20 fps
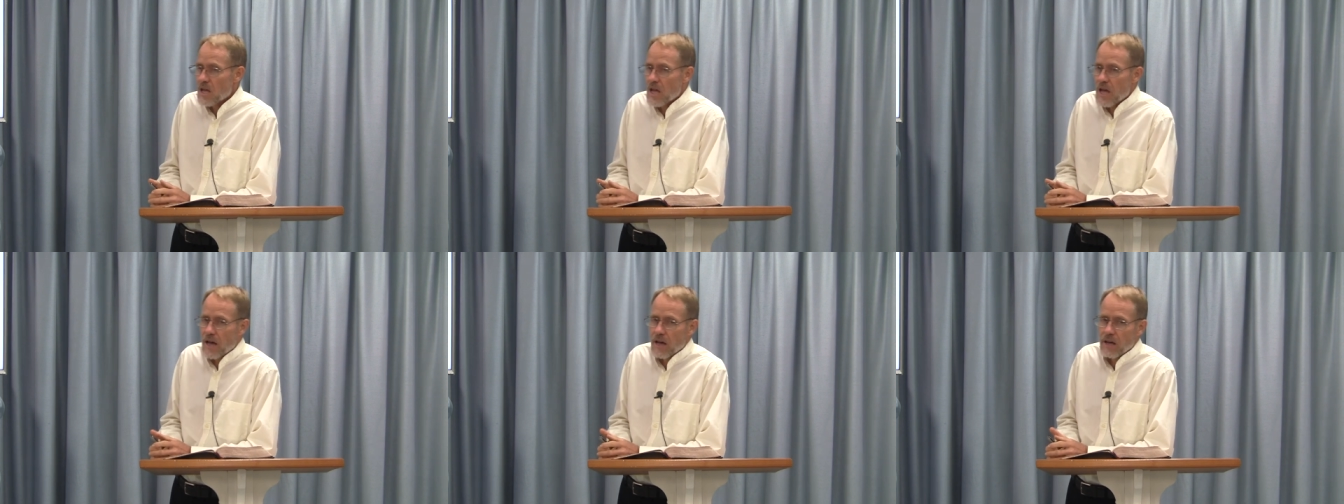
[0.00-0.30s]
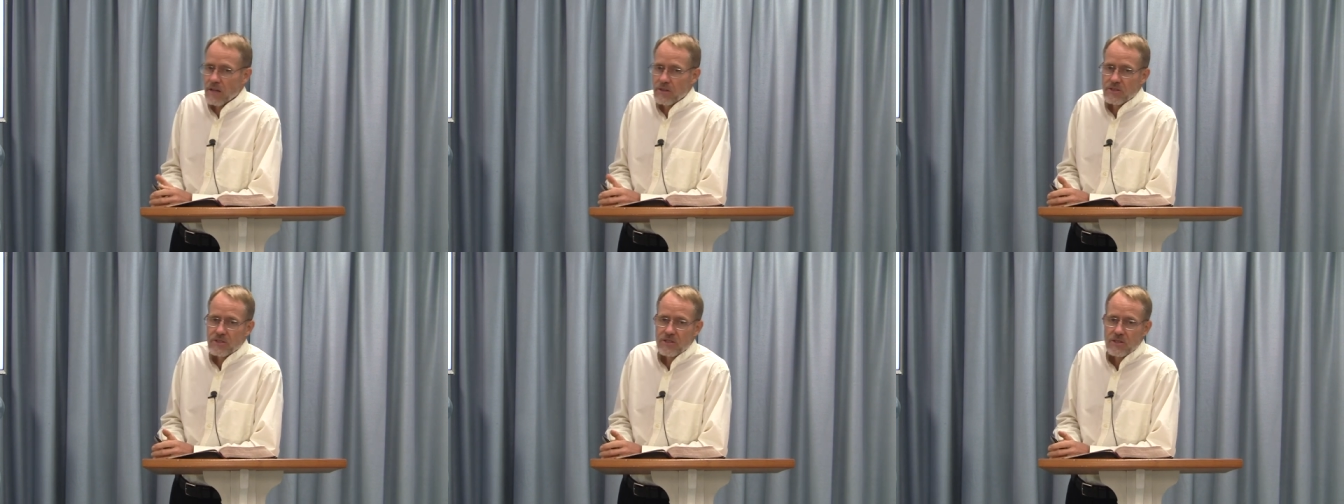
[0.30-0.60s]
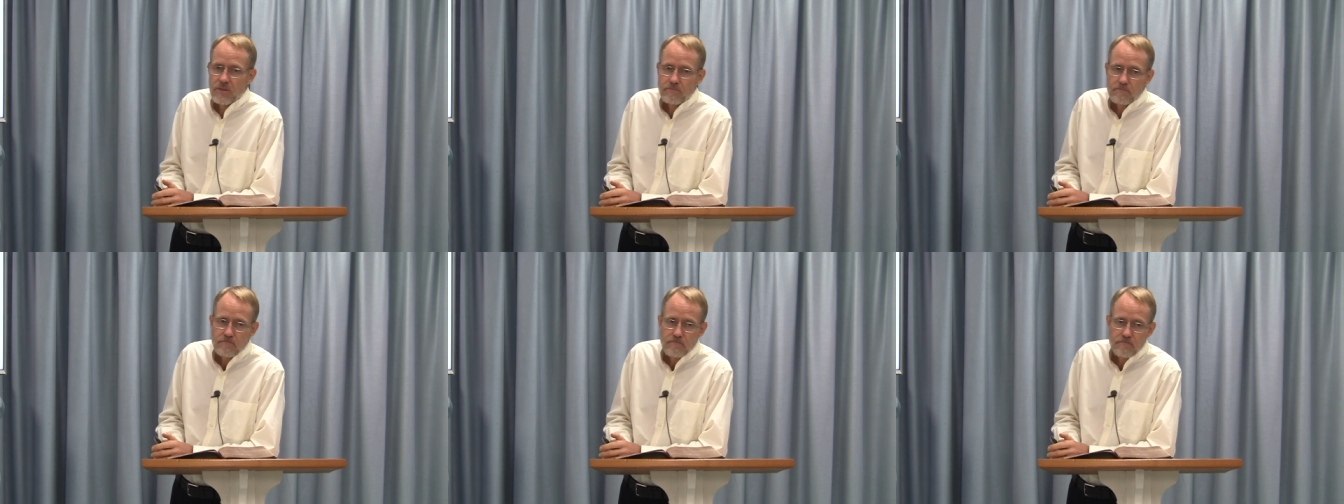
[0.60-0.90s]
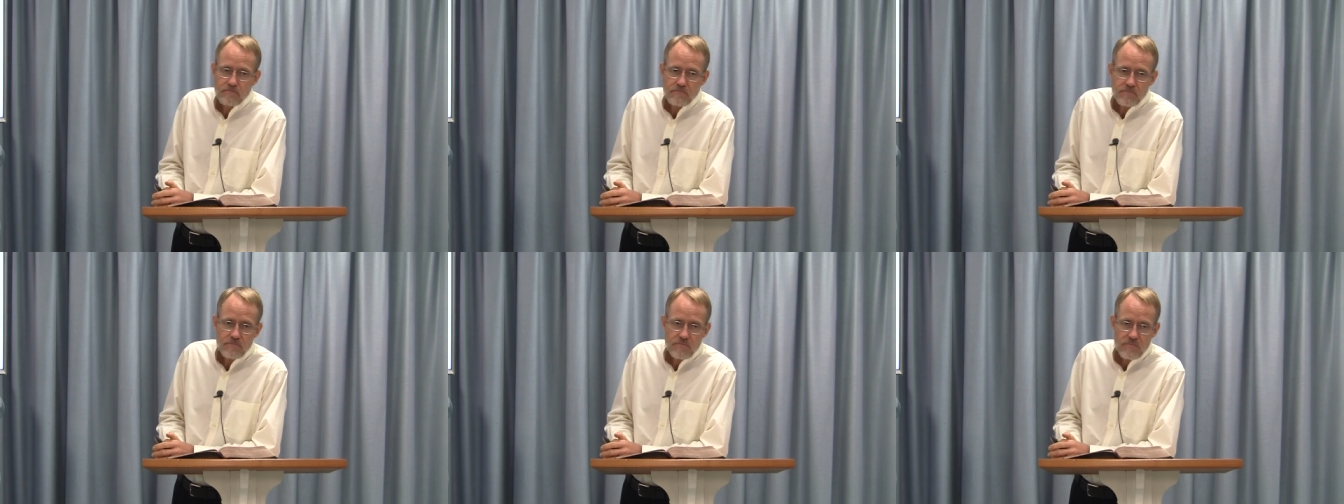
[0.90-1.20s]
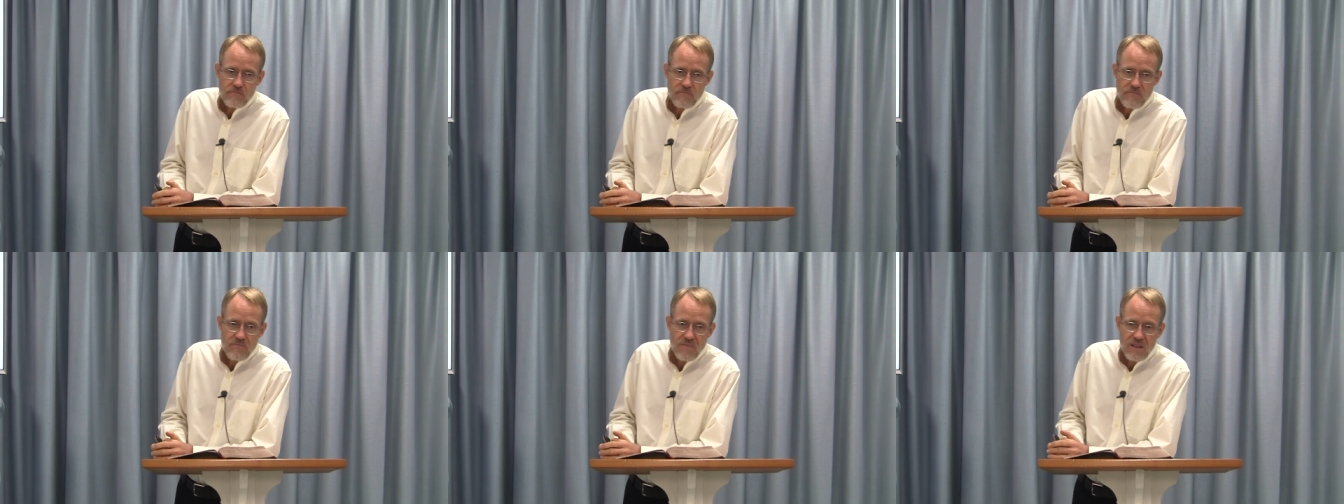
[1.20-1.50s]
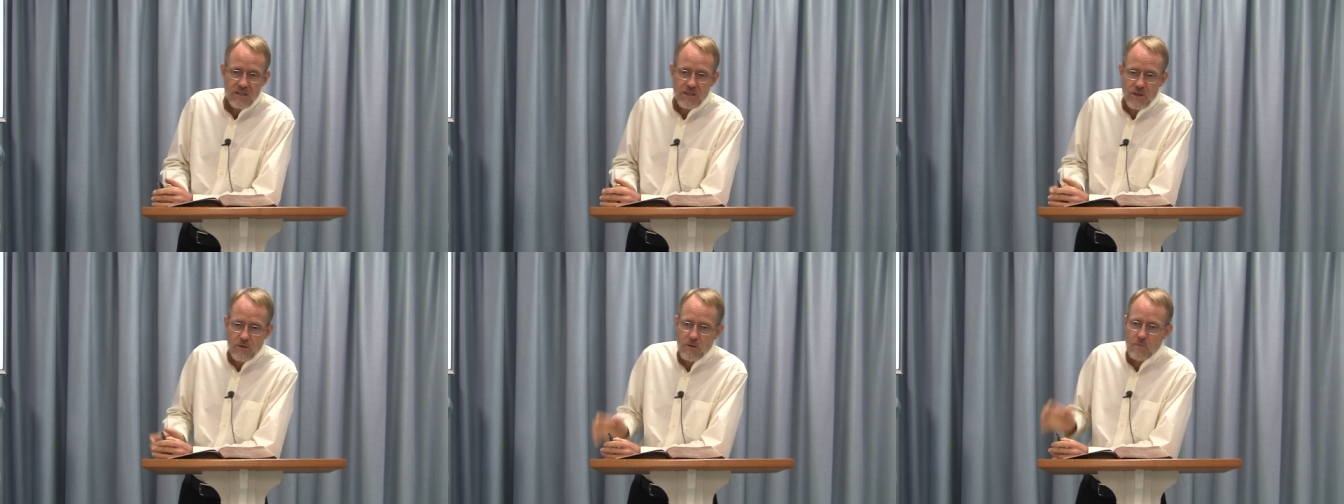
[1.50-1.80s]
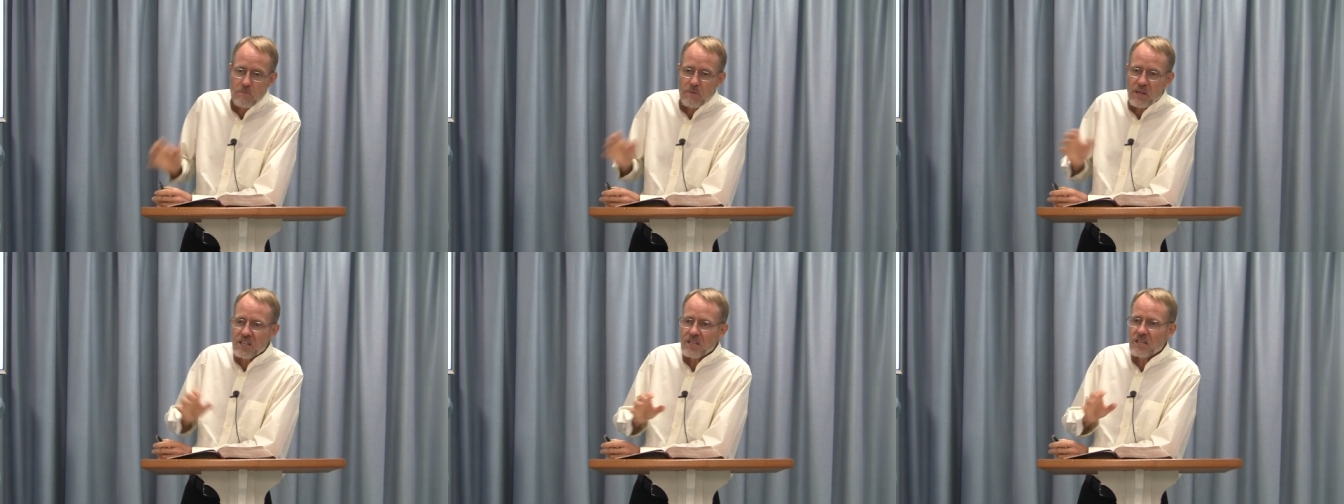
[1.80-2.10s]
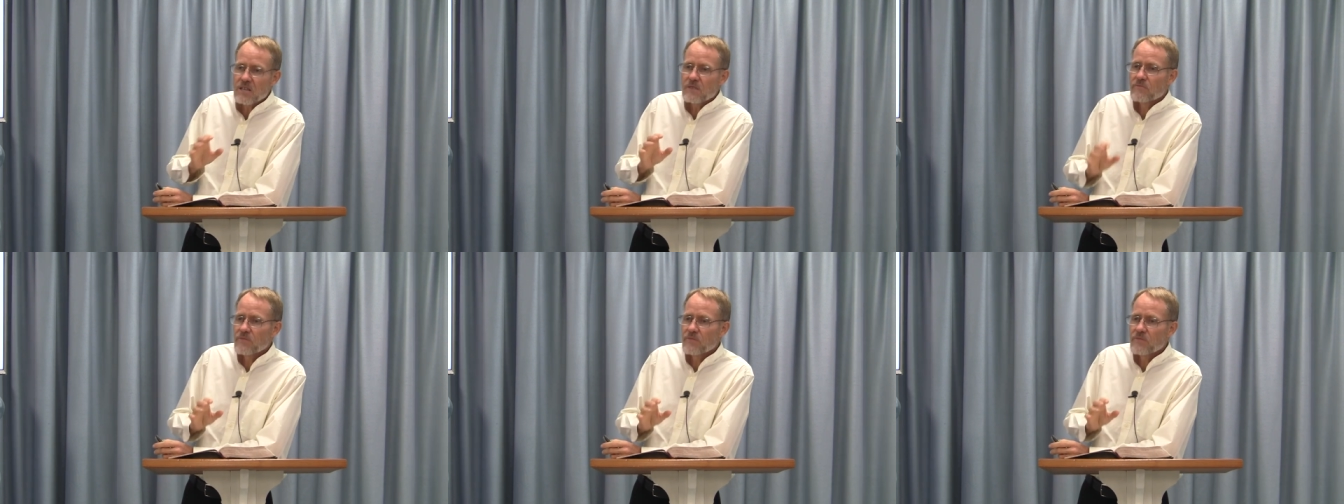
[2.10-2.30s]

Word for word: And there were many